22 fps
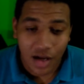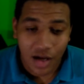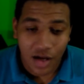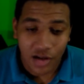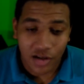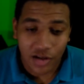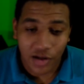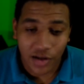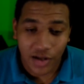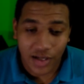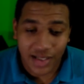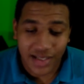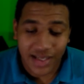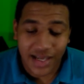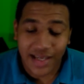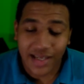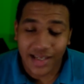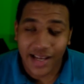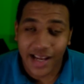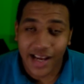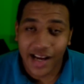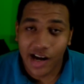So they decide
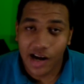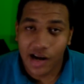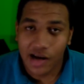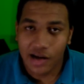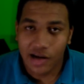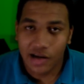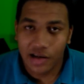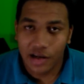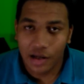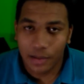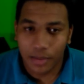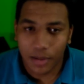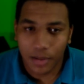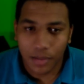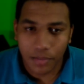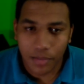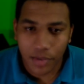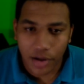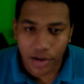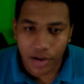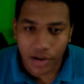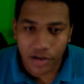to take on a double
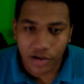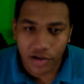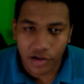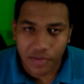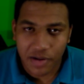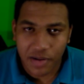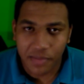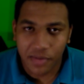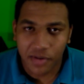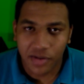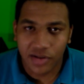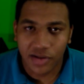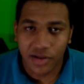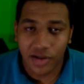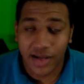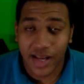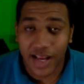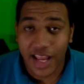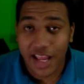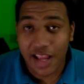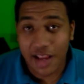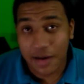murder, so people start
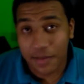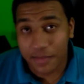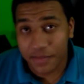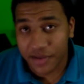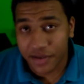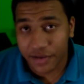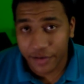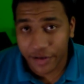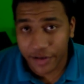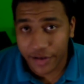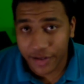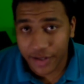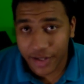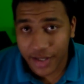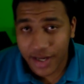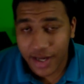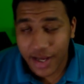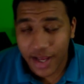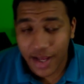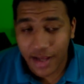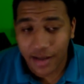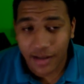taking him seriously
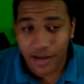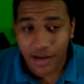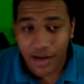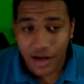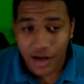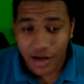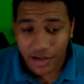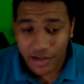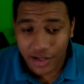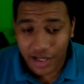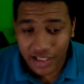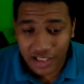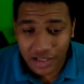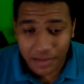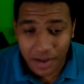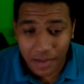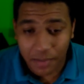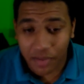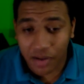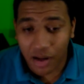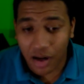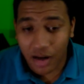again. So that's the
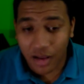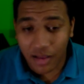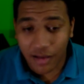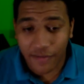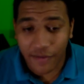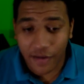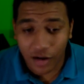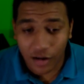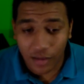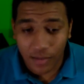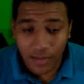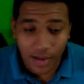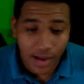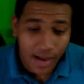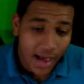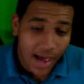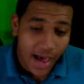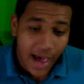main plot of the film.